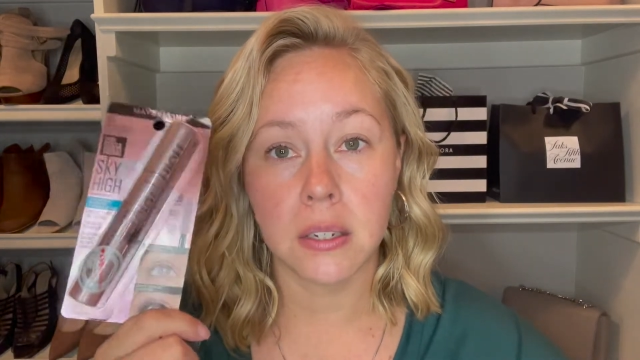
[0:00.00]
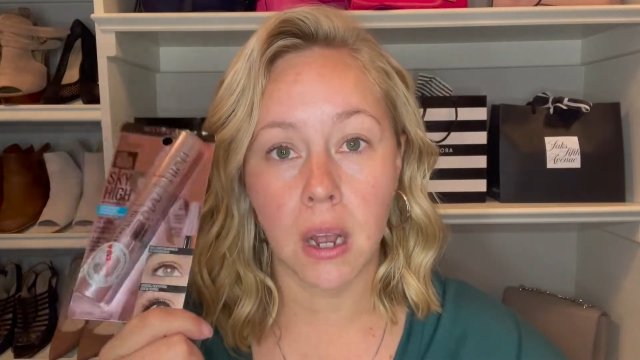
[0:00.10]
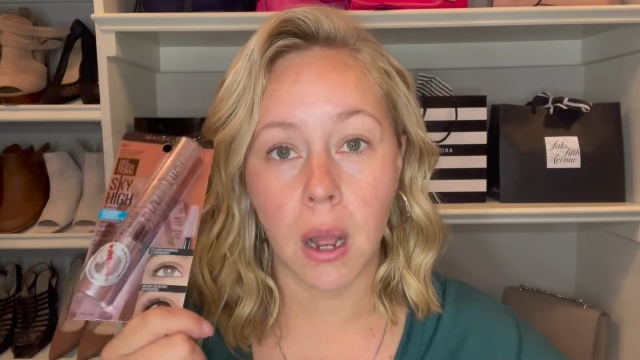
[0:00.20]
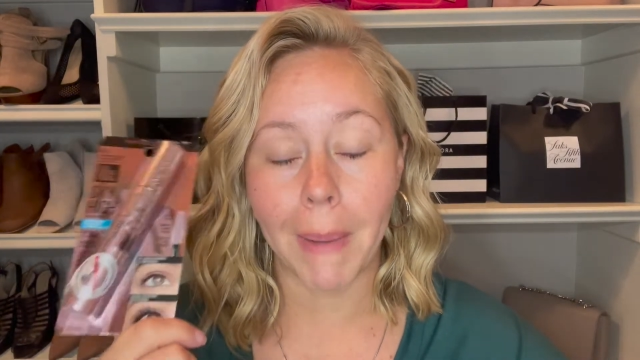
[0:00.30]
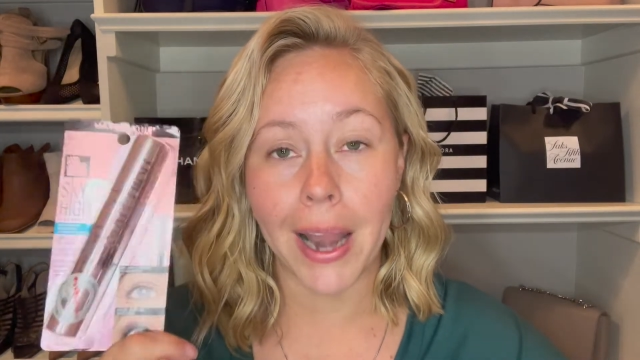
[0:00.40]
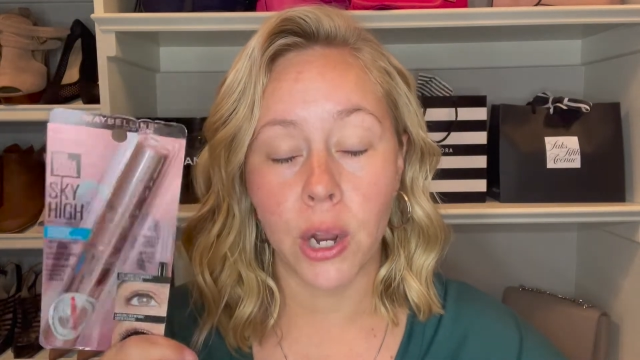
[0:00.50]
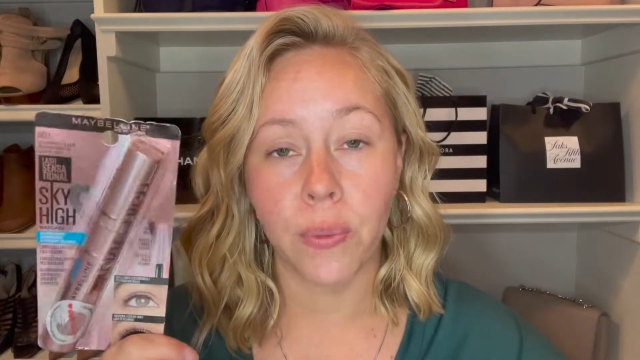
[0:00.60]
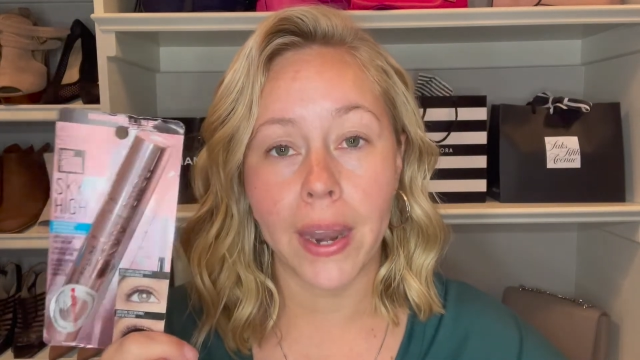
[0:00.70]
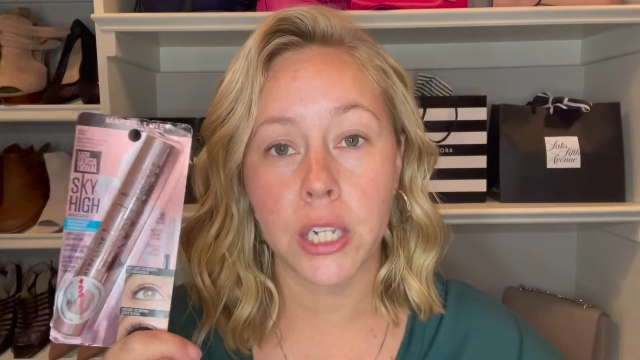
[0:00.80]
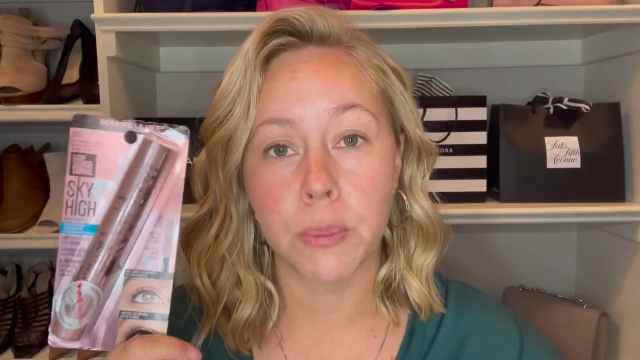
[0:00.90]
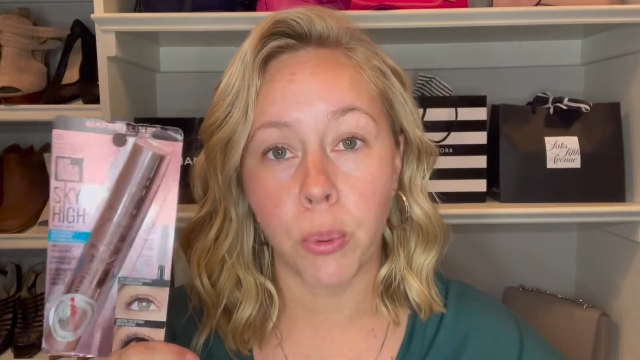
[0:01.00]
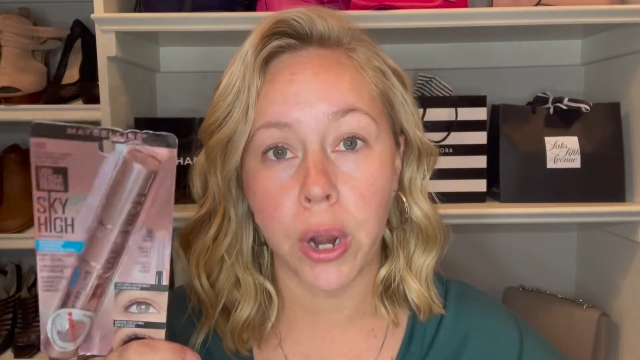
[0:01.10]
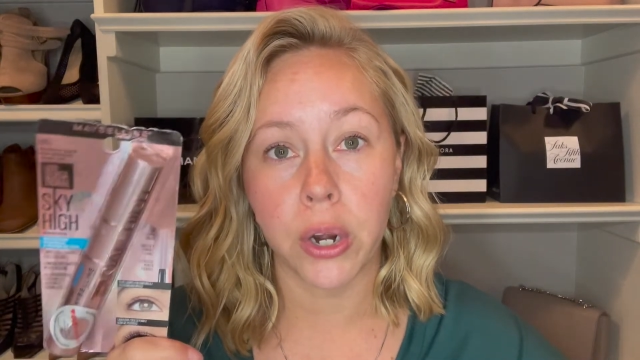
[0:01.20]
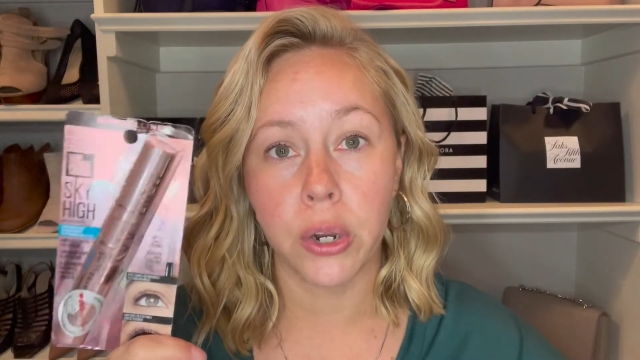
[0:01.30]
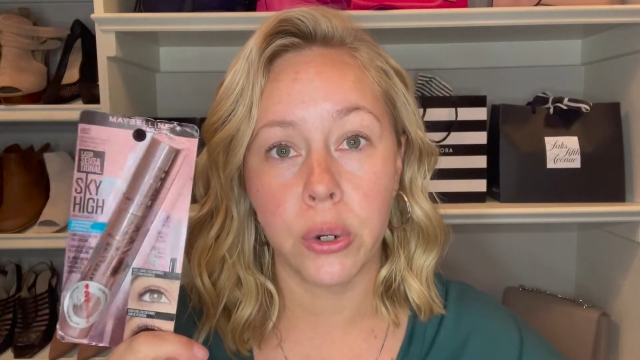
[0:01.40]
I know that it's
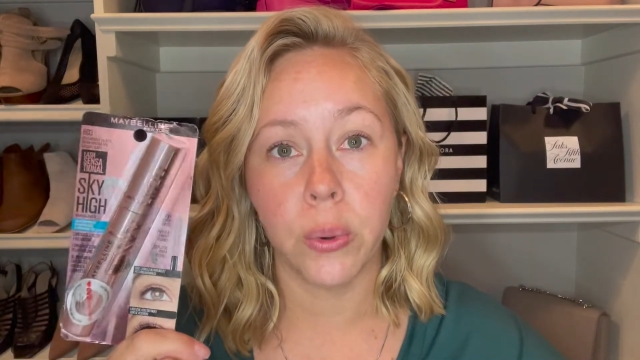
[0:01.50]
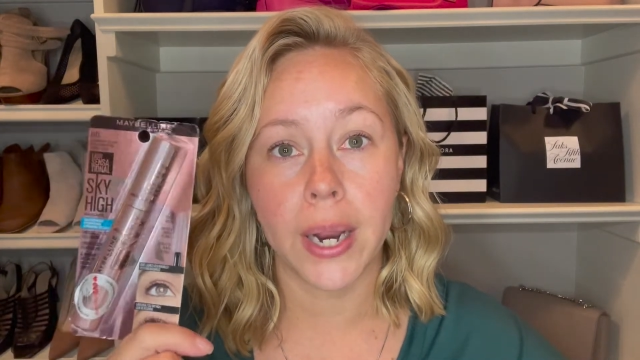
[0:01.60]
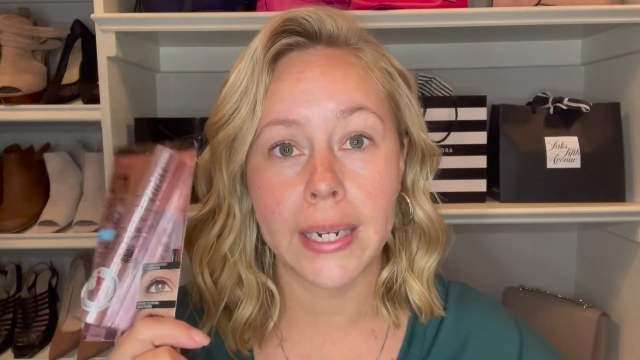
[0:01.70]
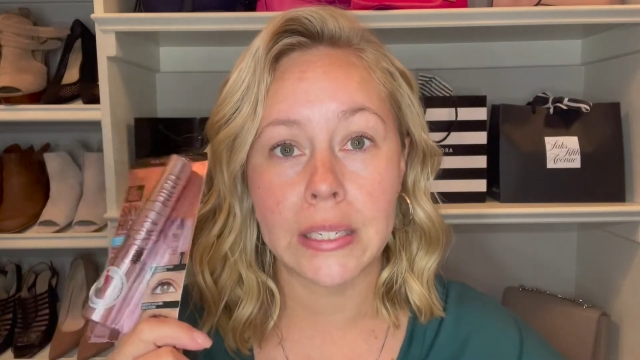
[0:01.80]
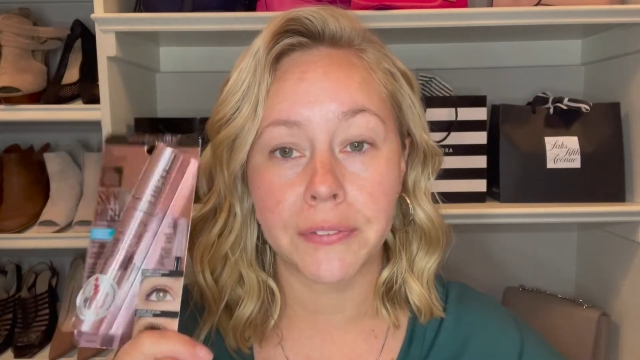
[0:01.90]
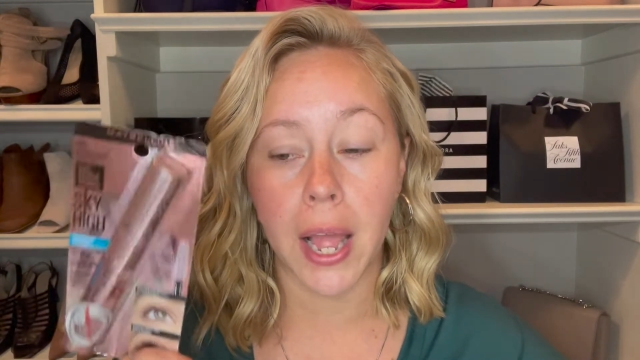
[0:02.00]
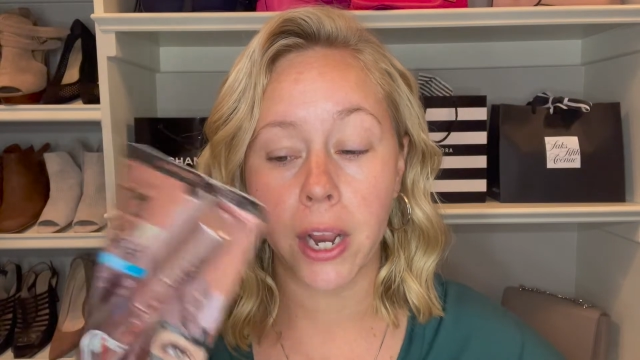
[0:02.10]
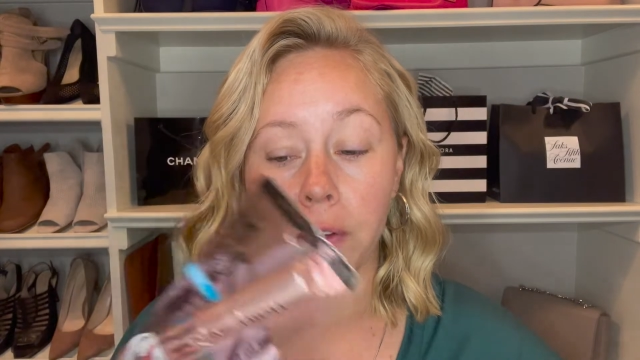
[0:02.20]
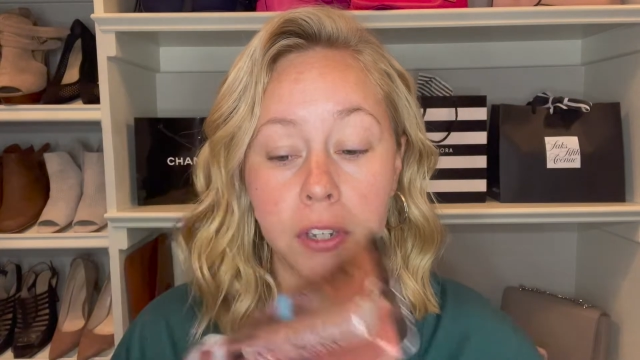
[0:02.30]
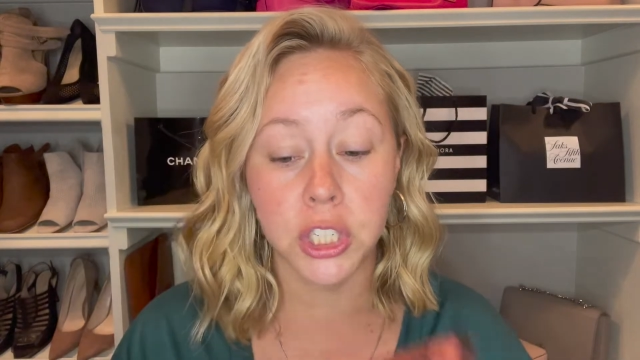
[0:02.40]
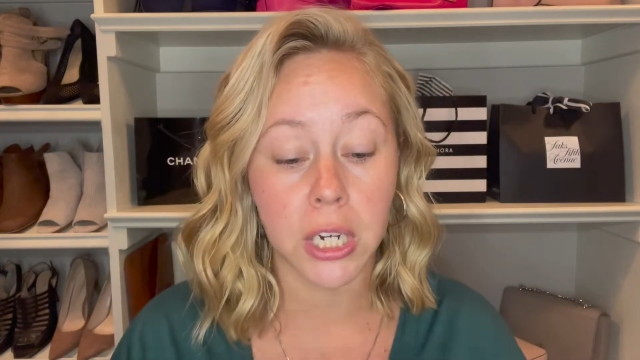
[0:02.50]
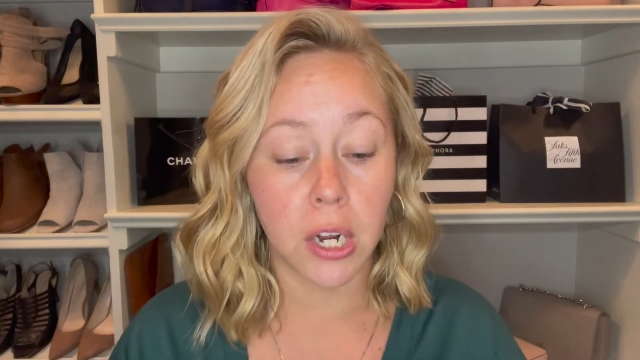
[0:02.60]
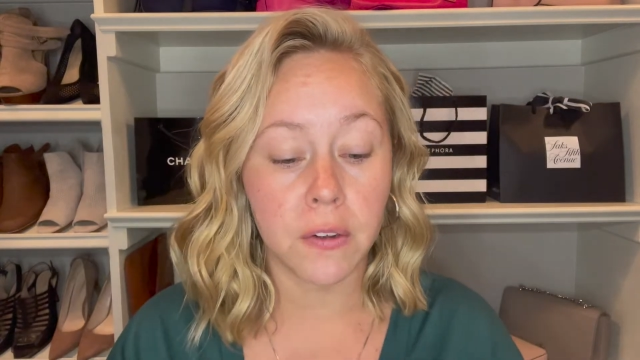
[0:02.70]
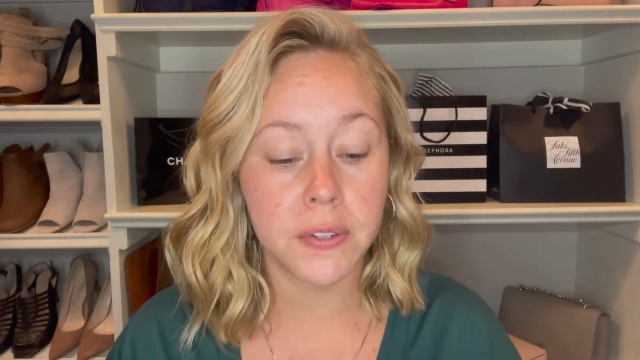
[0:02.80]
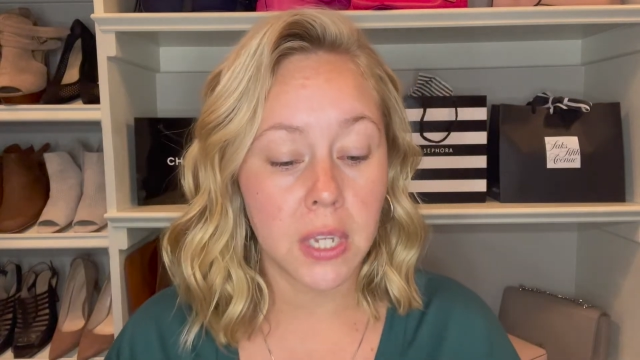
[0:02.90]
brand new and it's flying off the
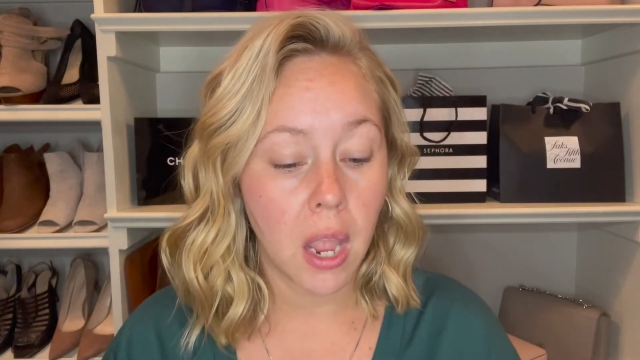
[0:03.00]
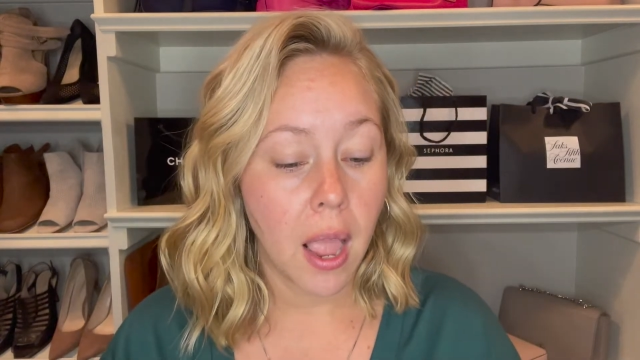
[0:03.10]
shelves.